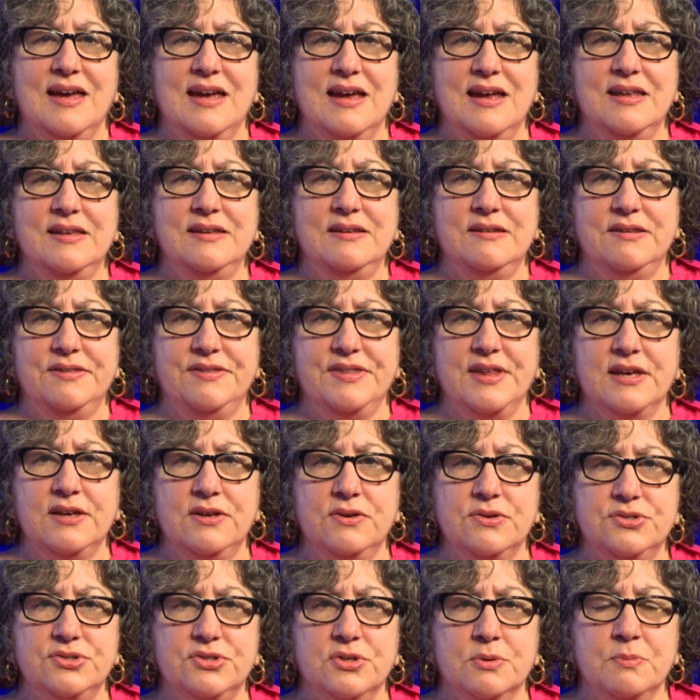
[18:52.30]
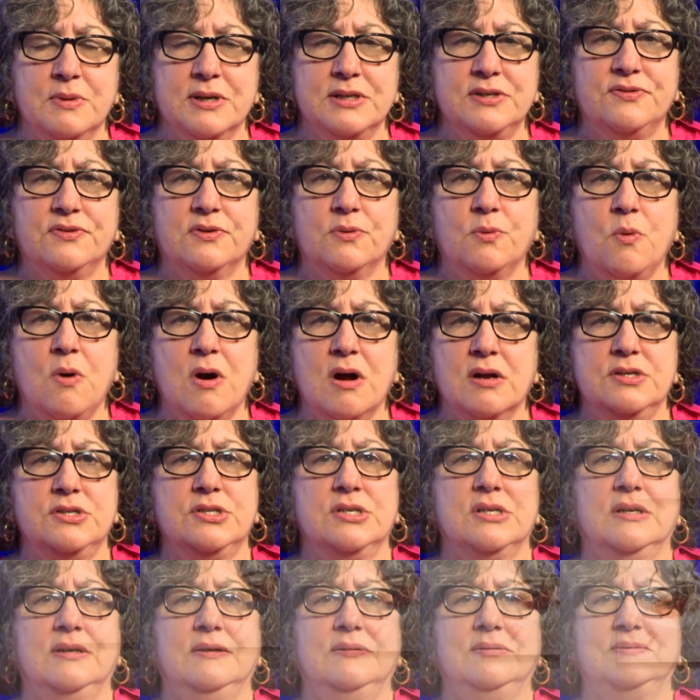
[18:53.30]
And thank you so much for
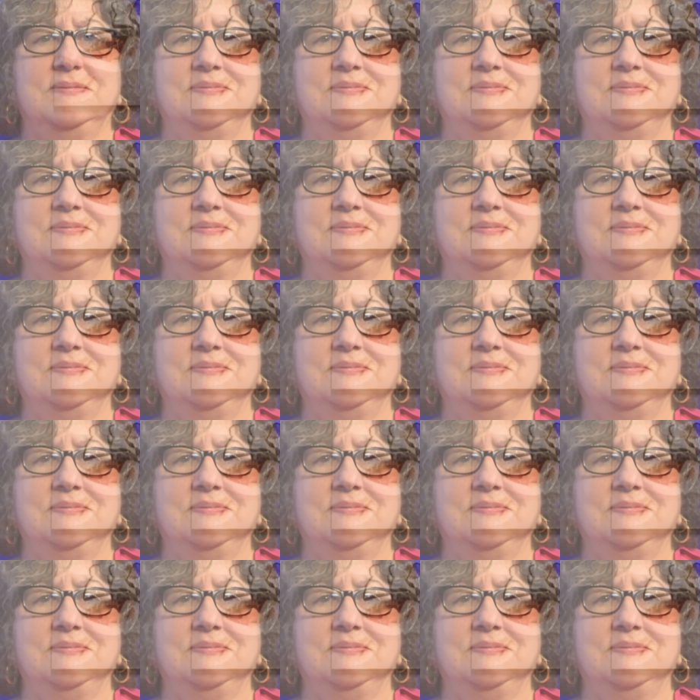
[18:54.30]
watching.